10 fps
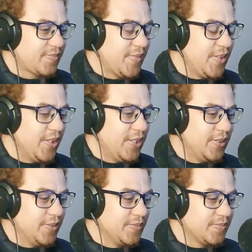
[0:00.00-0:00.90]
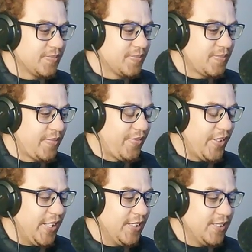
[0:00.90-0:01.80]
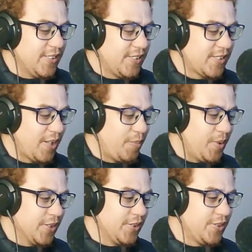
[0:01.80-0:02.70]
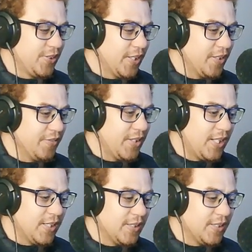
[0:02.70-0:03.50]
you know, feeds someone to Levi?